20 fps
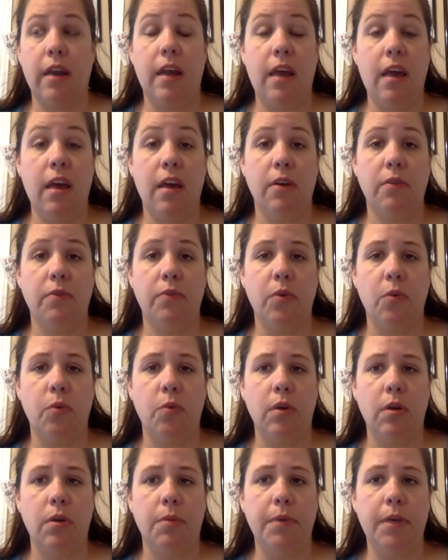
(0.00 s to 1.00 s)
F
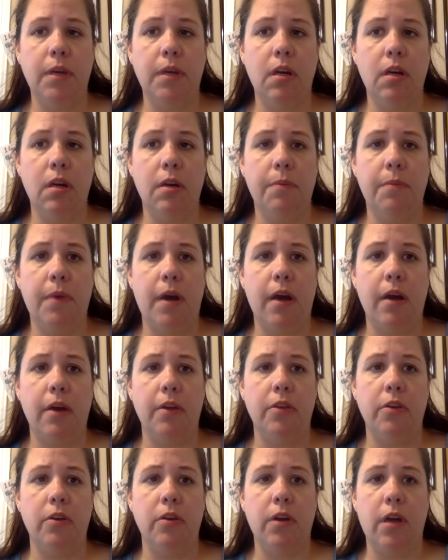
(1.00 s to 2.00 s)
will become
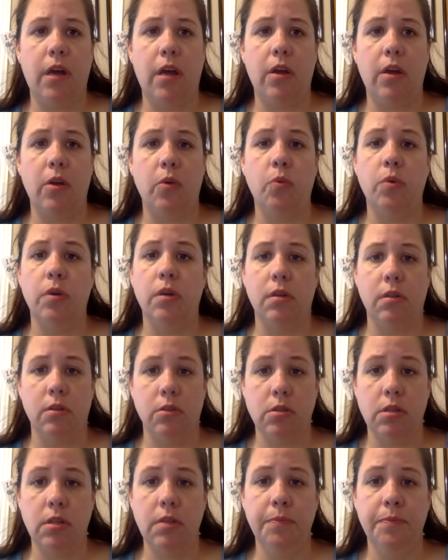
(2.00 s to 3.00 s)
either a
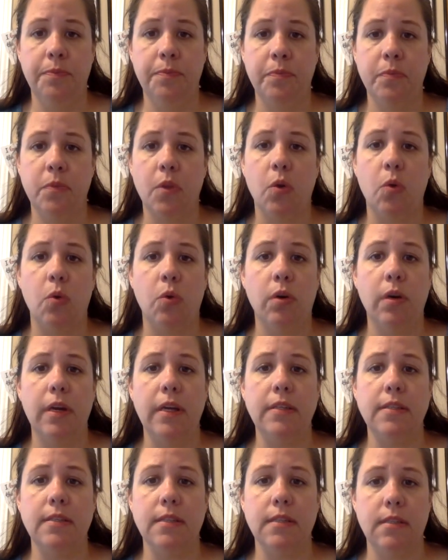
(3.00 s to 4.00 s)
100 or
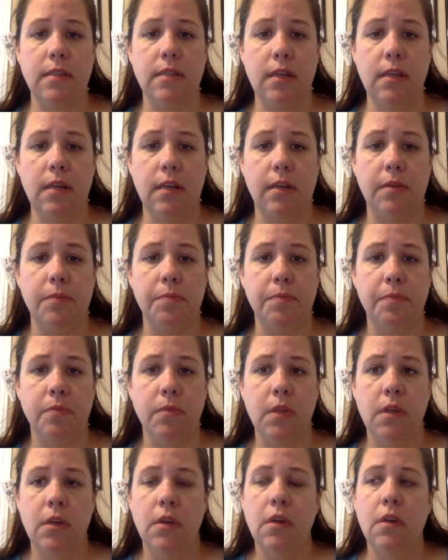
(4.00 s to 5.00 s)
a 69.
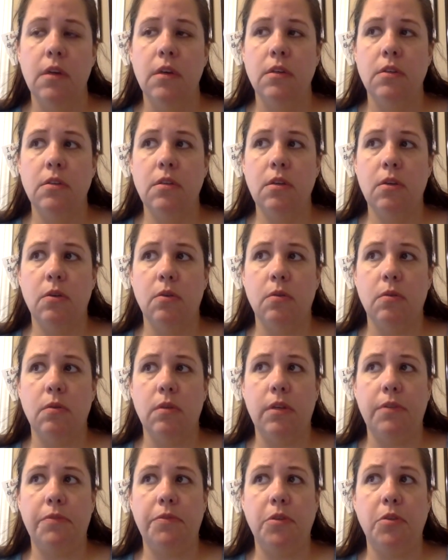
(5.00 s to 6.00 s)
So
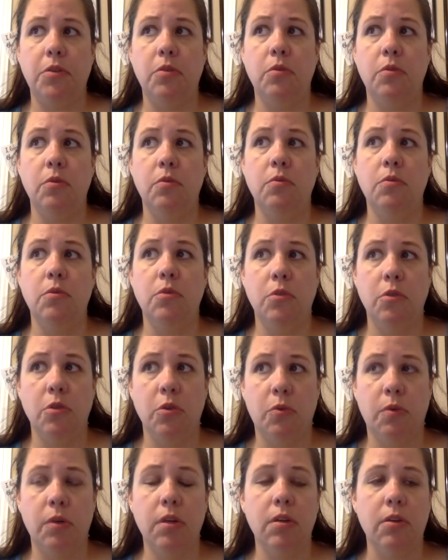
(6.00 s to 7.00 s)
if you do
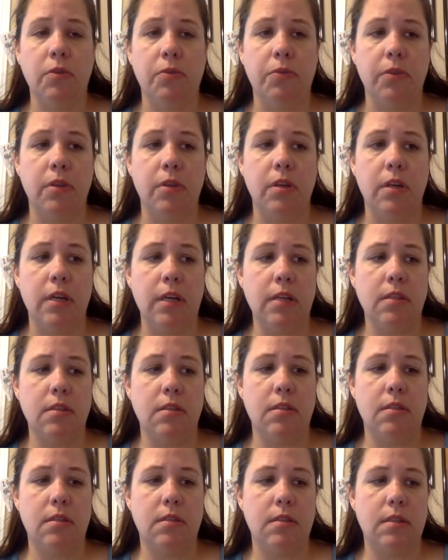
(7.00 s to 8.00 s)
your work for the
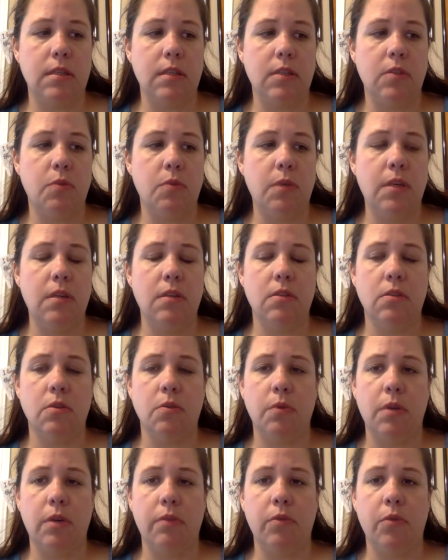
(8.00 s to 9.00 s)
next 6 weeks or
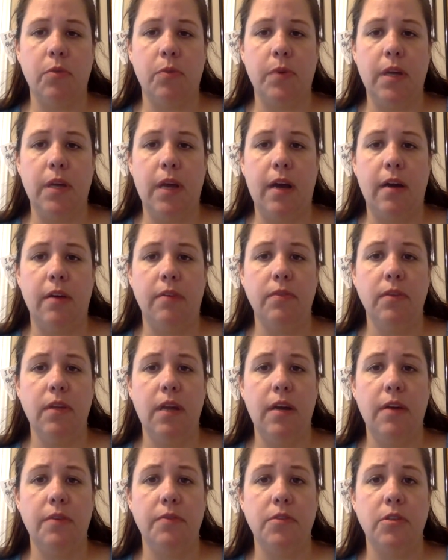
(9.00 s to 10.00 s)
whatever we have
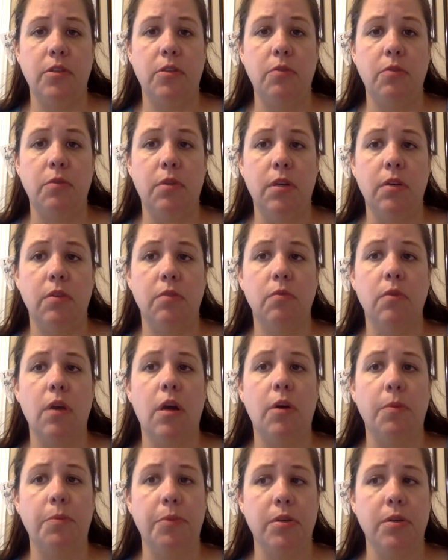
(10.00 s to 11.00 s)
left, you can
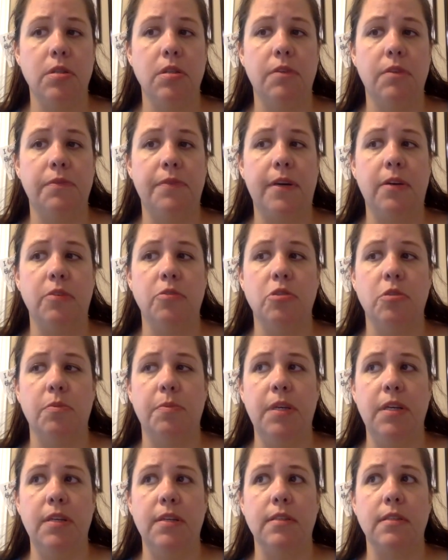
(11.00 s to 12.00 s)
help yourself out
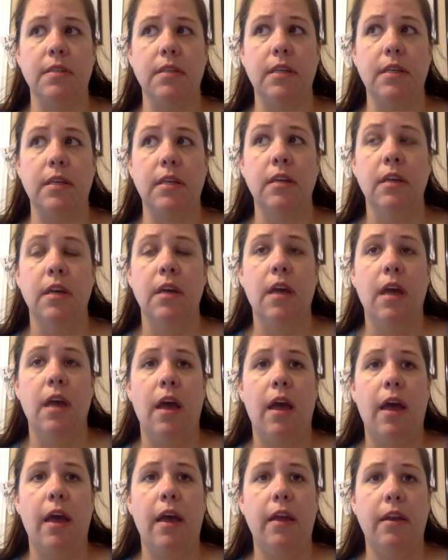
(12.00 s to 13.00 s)
tremendously
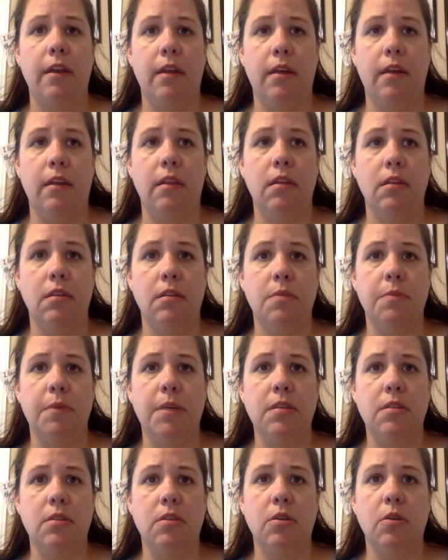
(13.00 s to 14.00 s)
and end the
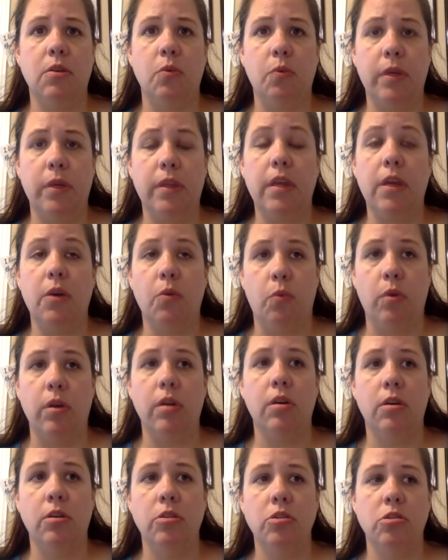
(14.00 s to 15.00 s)
semester with a
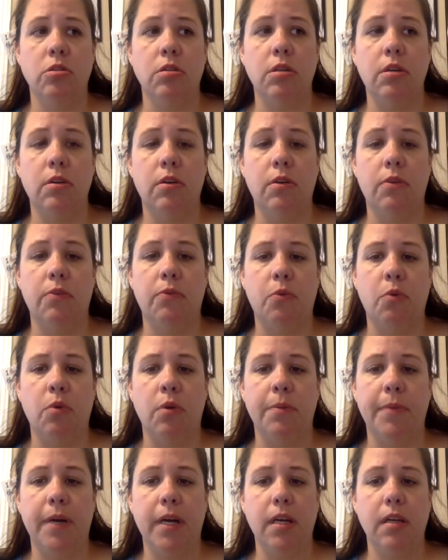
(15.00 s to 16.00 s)
100 for
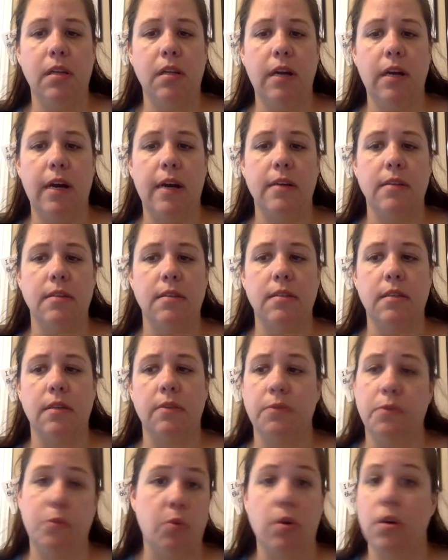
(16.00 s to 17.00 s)
my class,
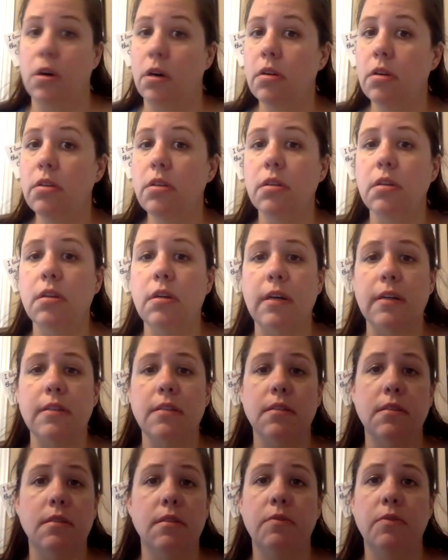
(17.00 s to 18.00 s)
for all your
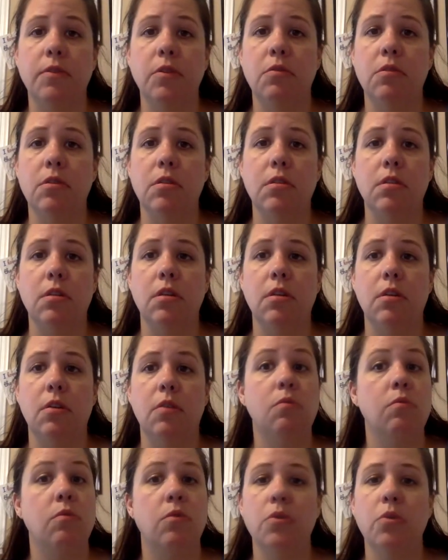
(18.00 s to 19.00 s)
classes, if you just, you
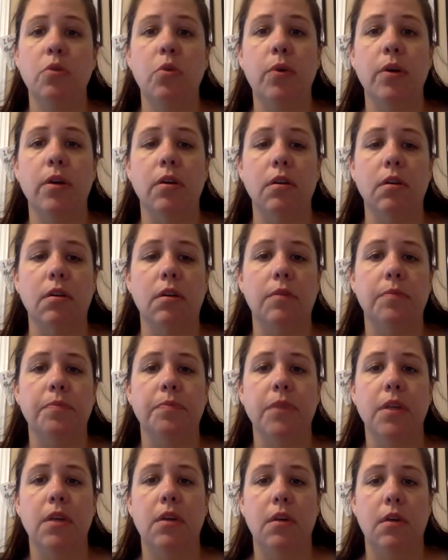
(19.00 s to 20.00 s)
know, do the work.
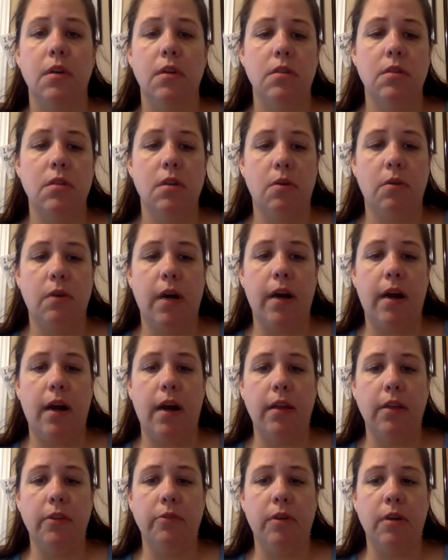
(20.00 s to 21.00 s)
So I
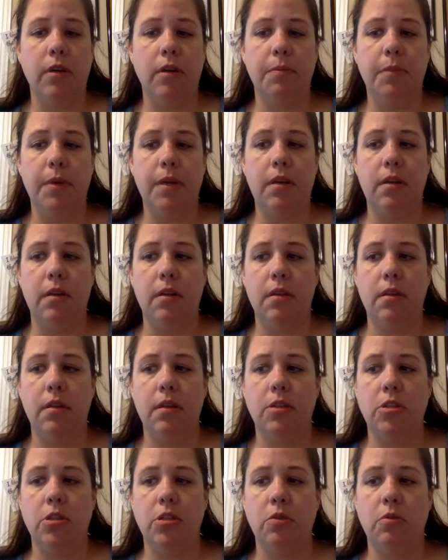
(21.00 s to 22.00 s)
highly recommend
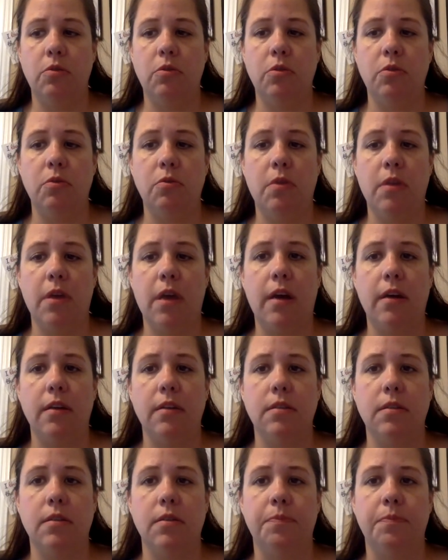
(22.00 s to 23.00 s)
that you do that.